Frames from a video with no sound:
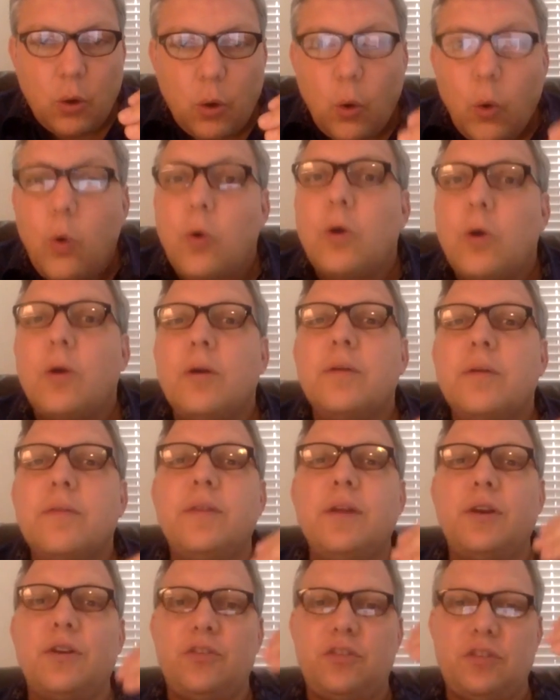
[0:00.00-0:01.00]
or
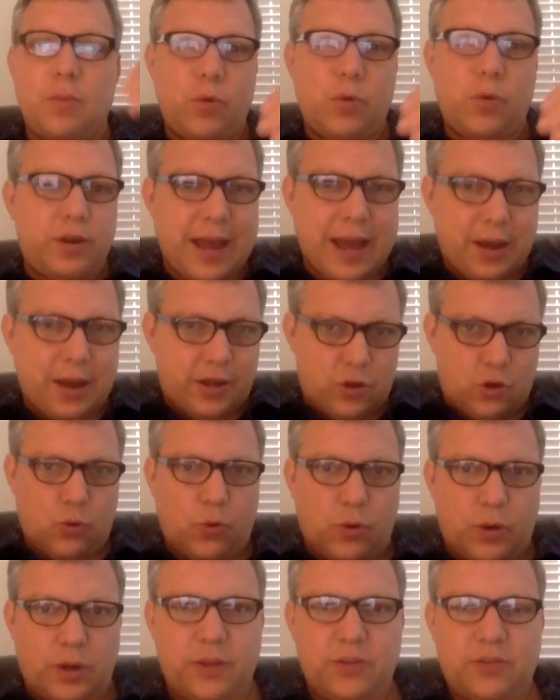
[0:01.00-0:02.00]
they're somewhere down in
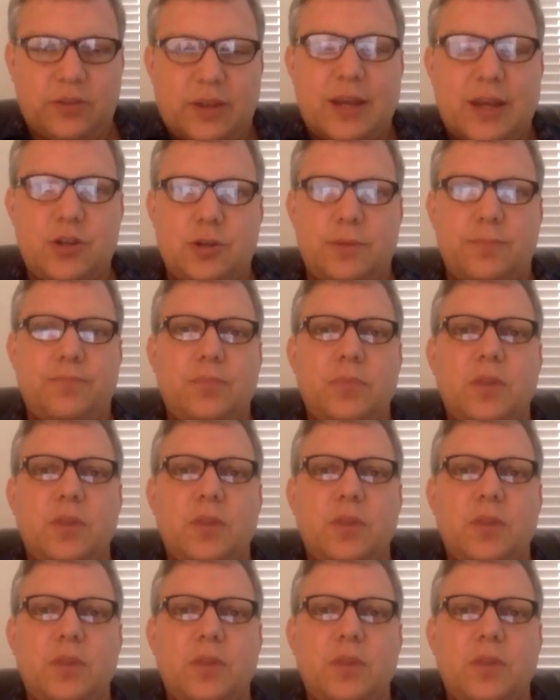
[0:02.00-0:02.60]
your organization,